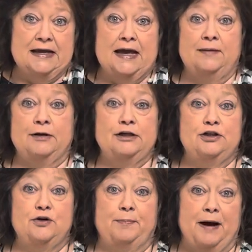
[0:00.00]
I'm going to
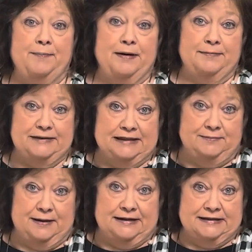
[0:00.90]
do a pop-up
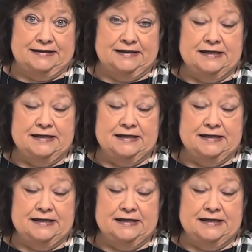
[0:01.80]
tidbit.